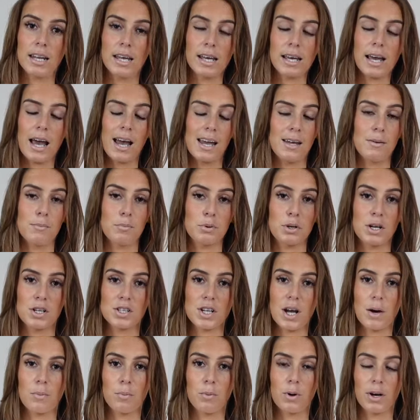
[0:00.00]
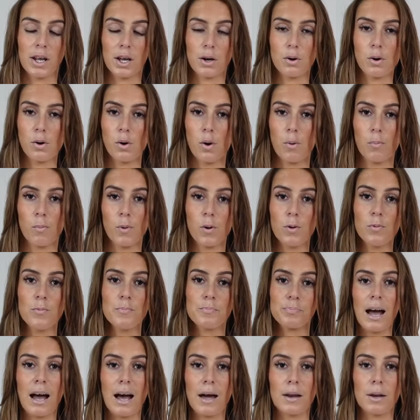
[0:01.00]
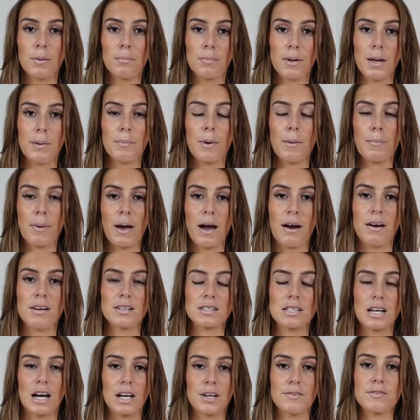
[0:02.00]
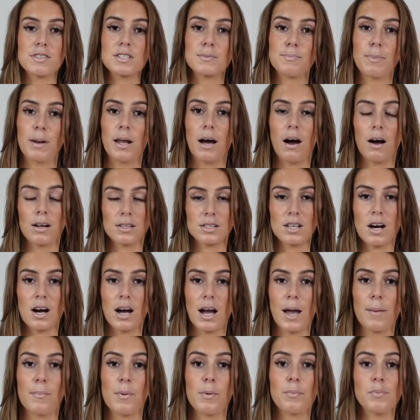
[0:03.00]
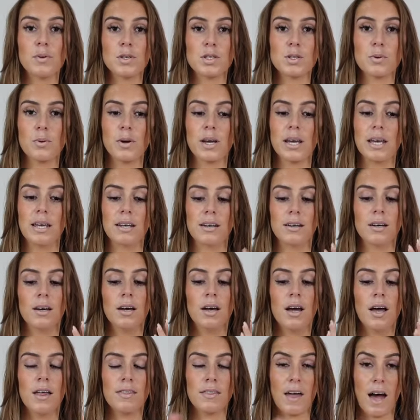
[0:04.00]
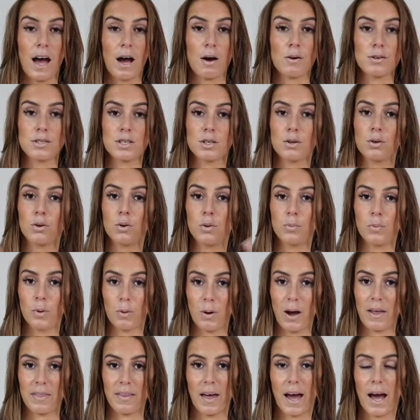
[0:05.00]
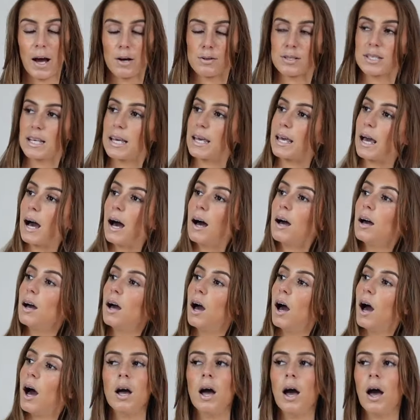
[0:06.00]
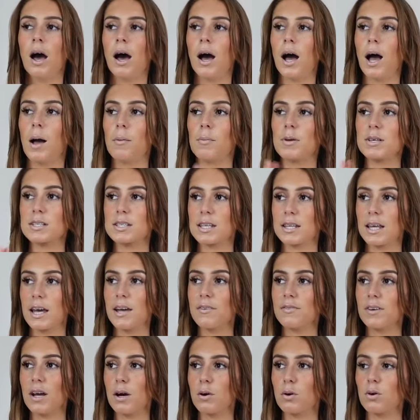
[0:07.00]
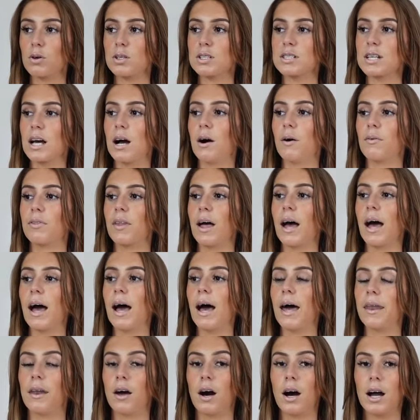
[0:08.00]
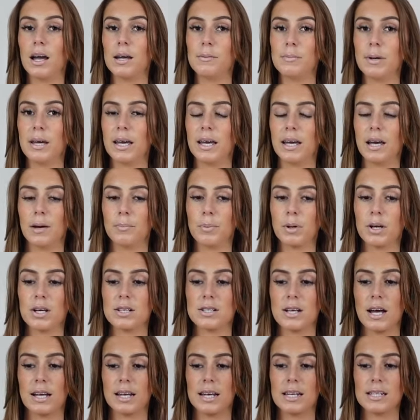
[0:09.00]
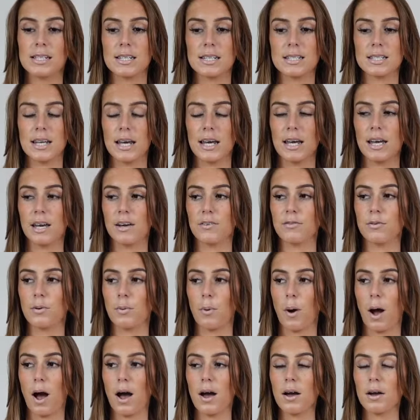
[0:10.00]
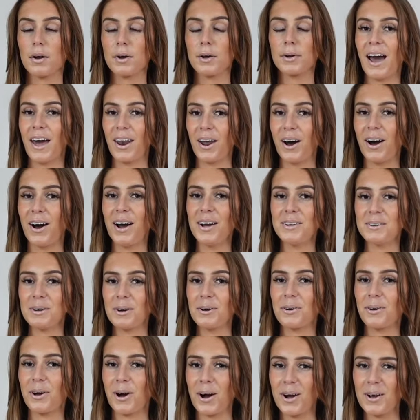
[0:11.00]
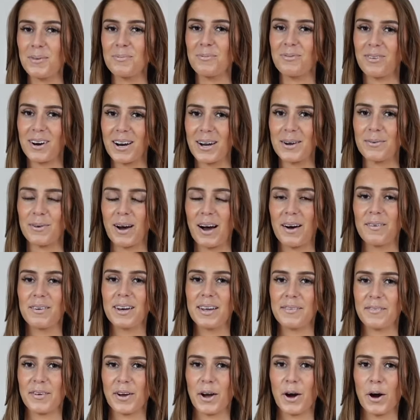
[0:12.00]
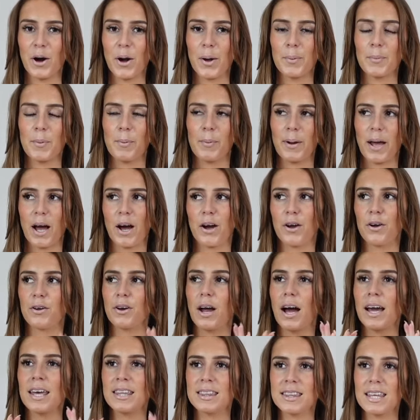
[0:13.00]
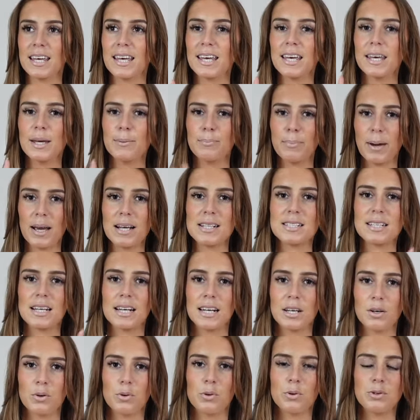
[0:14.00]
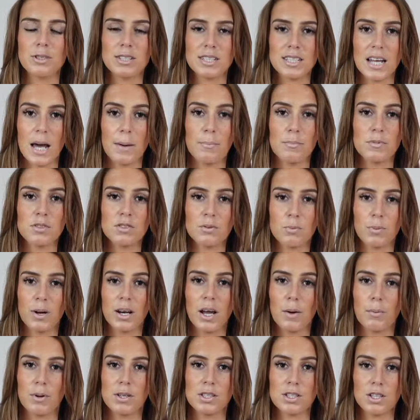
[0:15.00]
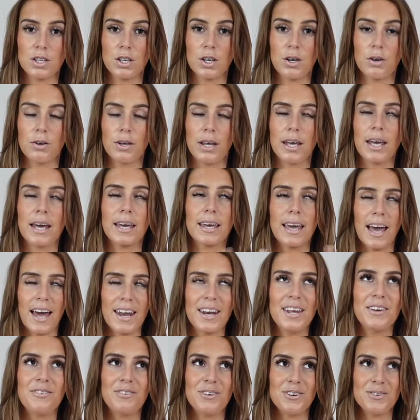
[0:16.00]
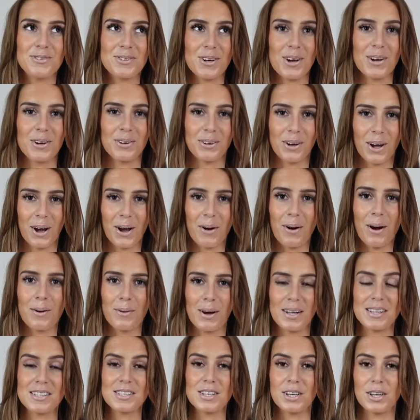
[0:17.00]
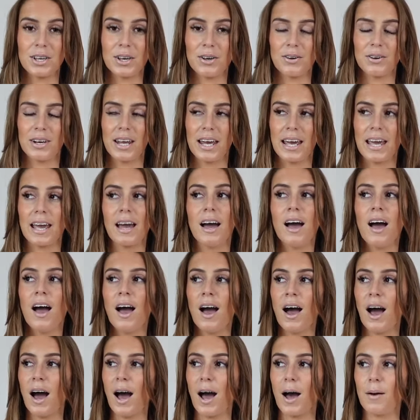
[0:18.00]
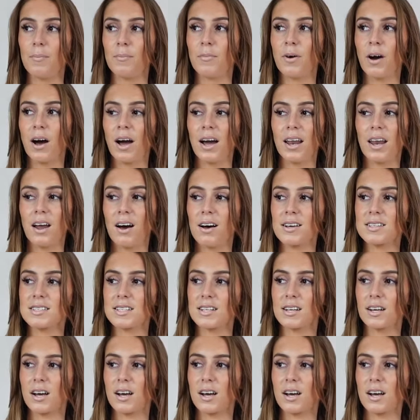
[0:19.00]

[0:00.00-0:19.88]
near Cambridge and one in Cornwall, and me and my parents kind of split our time between the house in Cornwall and the house here. So they've now gone down there and I am here because I need to stay here for work. And I don't cope very well living at home on my own. I think it basically all stems from when I went to uni. Again, if you don't know, I went to uni. I lasted